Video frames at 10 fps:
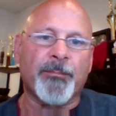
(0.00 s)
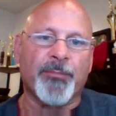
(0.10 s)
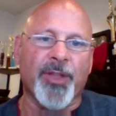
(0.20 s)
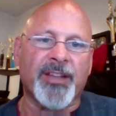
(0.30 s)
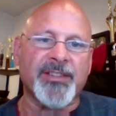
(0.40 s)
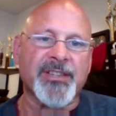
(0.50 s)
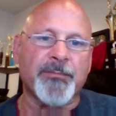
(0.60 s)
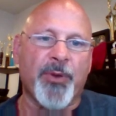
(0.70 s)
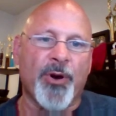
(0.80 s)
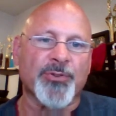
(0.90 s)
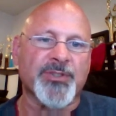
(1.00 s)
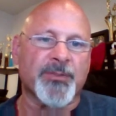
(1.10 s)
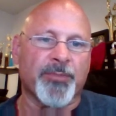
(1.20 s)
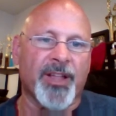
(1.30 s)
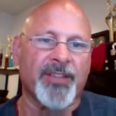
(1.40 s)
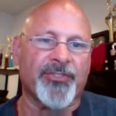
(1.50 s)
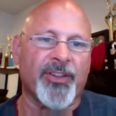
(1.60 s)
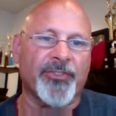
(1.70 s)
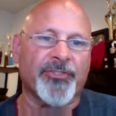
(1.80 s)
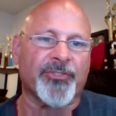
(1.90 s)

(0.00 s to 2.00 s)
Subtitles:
Blood is composed of blood cells